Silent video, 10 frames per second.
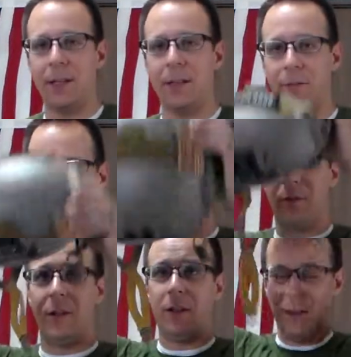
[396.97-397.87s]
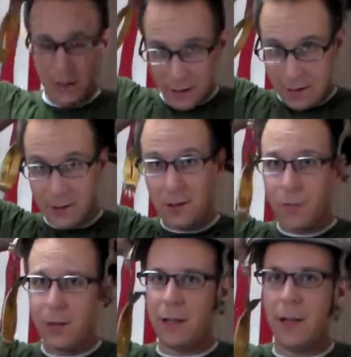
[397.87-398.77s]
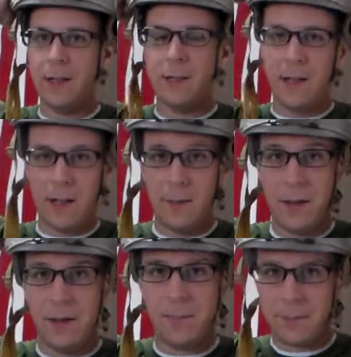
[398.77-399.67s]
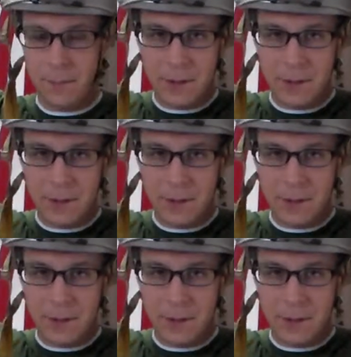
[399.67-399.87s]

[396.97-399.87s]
based off the real one. So put on said helmet.